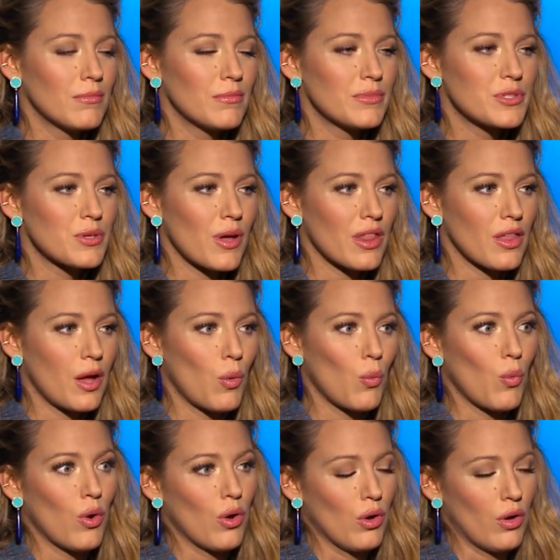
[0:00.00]
So I
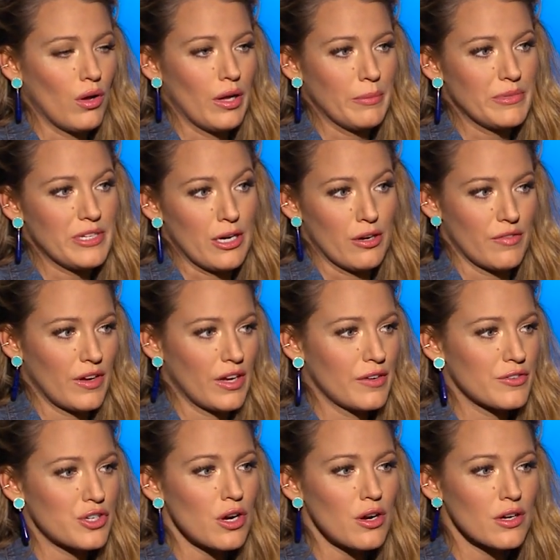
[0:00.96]
thought, well, I'm
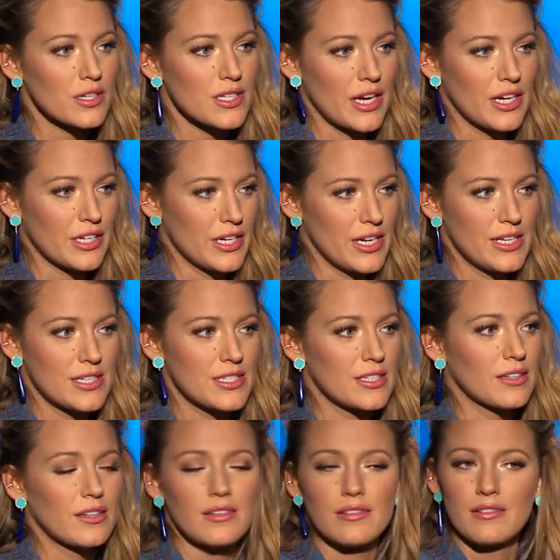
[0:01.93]
terrified of sharks. I need
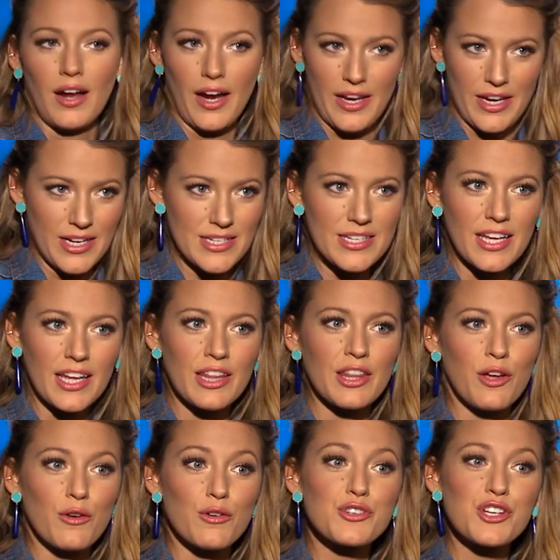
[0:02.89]
to get
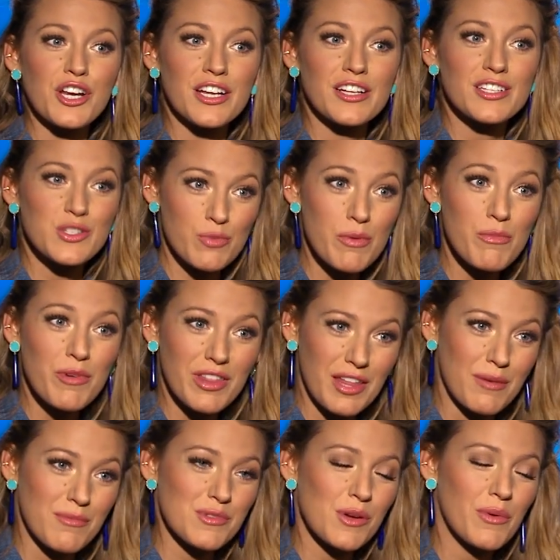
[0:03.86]
in the ocean and swim with them.